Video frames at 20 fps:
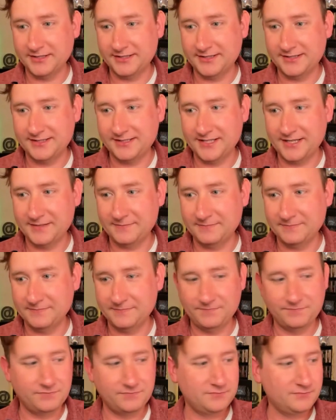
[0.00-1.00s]
Let's see.
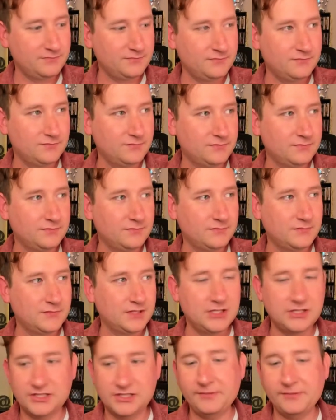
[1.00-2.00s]

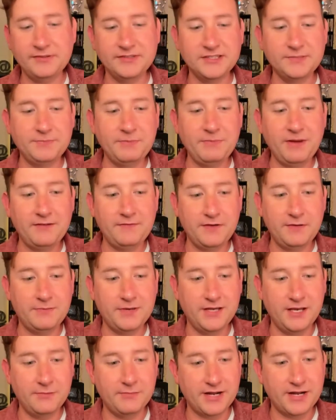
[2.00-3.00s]
Sometimes it's been my
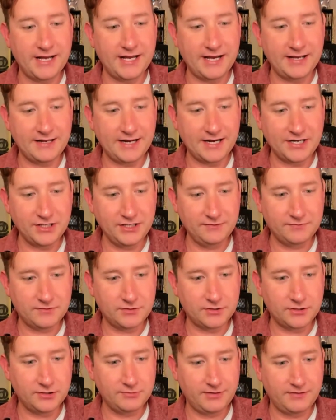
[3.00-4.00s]
VPN, but I actually
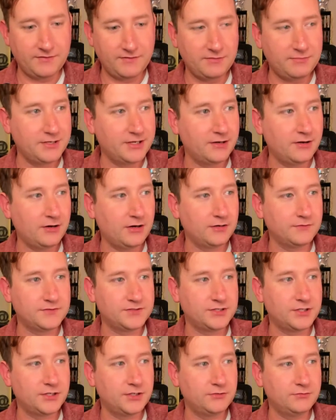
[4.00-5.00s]
turned my VPN off.
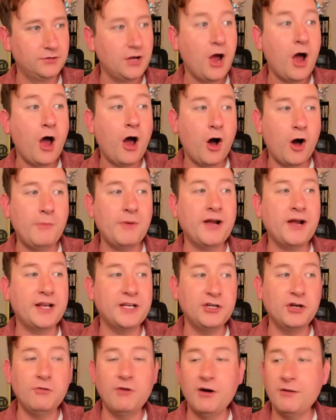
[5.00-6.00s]
So, oh my God,
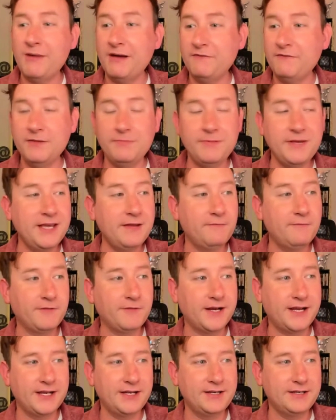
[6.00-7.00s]
you know what? My VPN
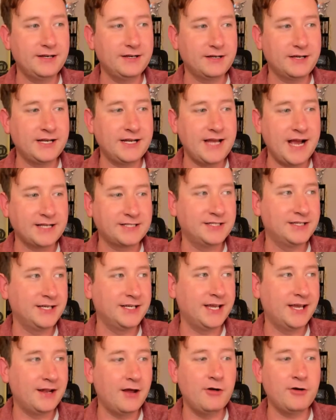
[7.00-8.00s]
freaking connected
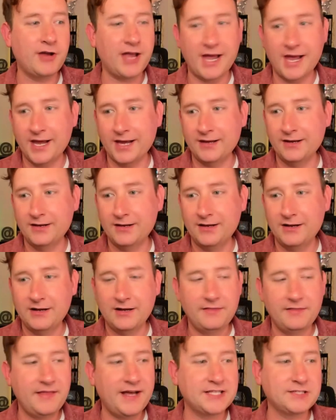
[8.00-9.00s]
again. Okay,
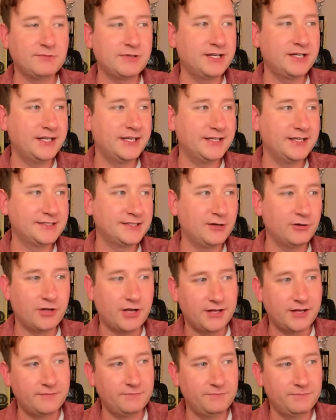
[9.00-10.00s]
that's what it is. Hold
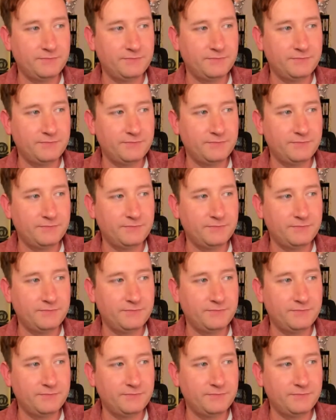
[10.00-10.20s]
on.